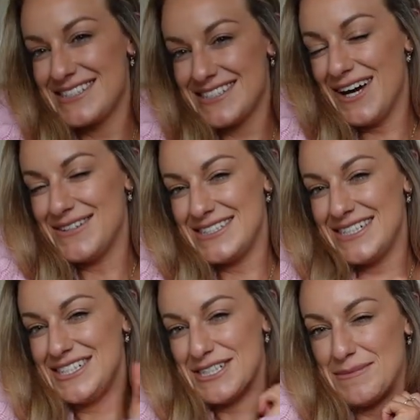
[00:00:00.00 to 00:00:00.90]

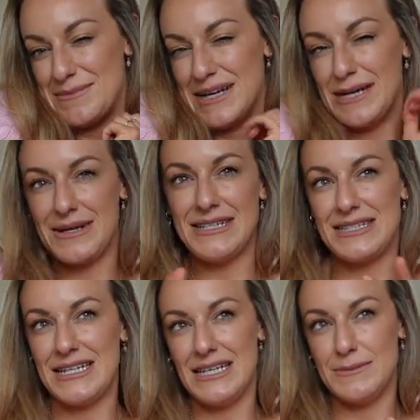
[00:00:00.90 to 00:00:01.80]
cozy jumper because
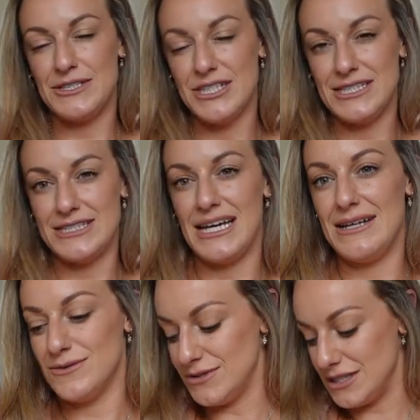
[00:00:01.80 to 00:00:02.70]
it's a little bit chilly today
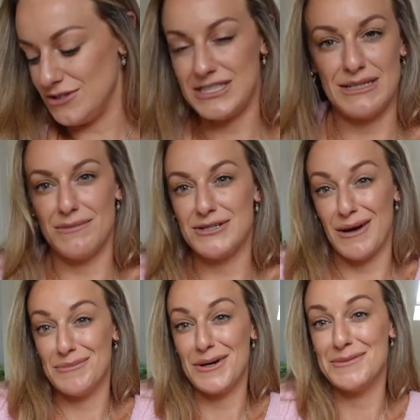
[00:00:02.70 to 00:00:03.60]
and also just some
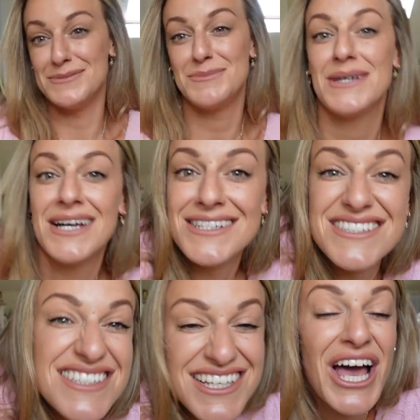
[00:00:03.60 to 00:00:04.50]
pajama bottoms
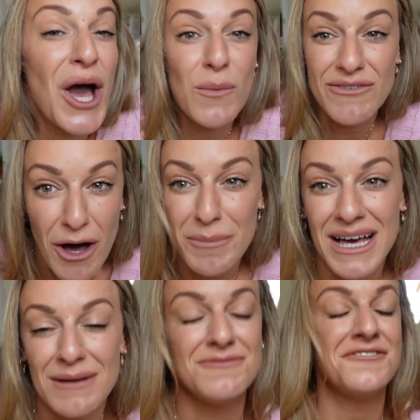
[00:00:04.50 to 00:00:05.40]
because we've got to be
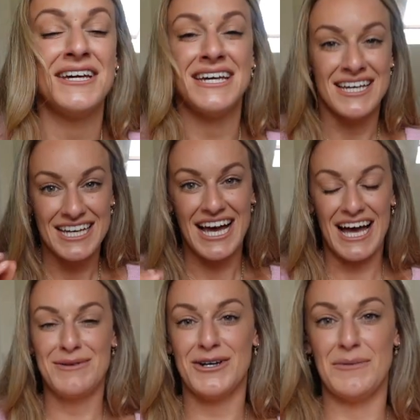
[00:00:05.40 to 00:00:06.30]
comfy
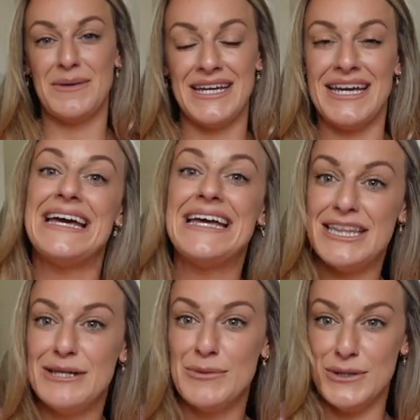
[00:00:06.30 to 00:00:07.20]
and we've got to be
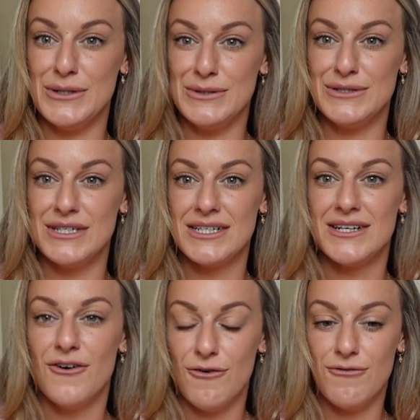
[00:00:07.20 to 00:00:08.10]
in the mood
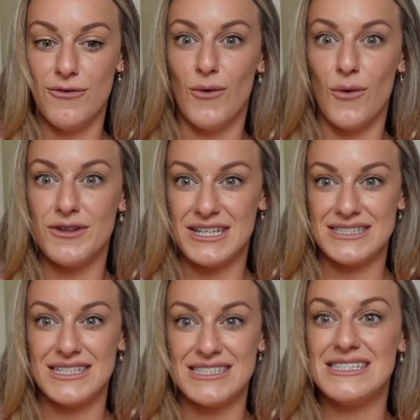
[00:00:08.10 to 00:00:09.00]
for
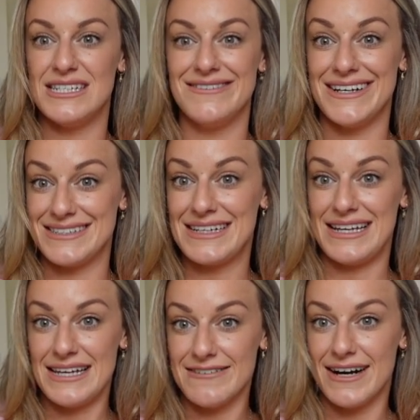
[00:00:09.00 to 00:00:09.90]
this serious
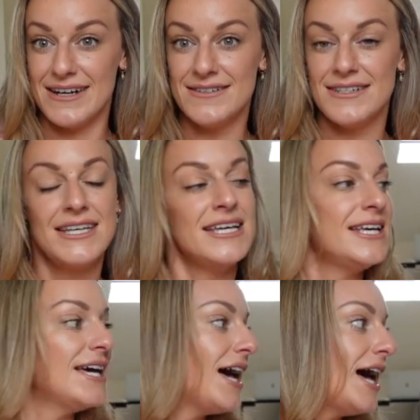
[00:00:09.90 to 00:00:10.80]
clear out.
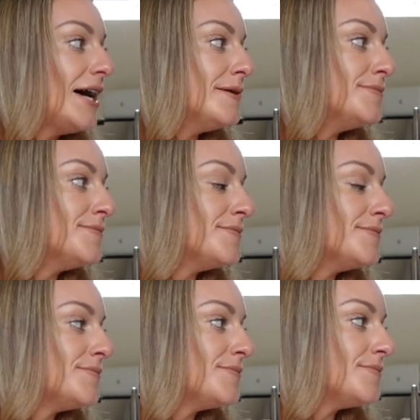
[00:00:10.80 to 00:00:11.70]
Um,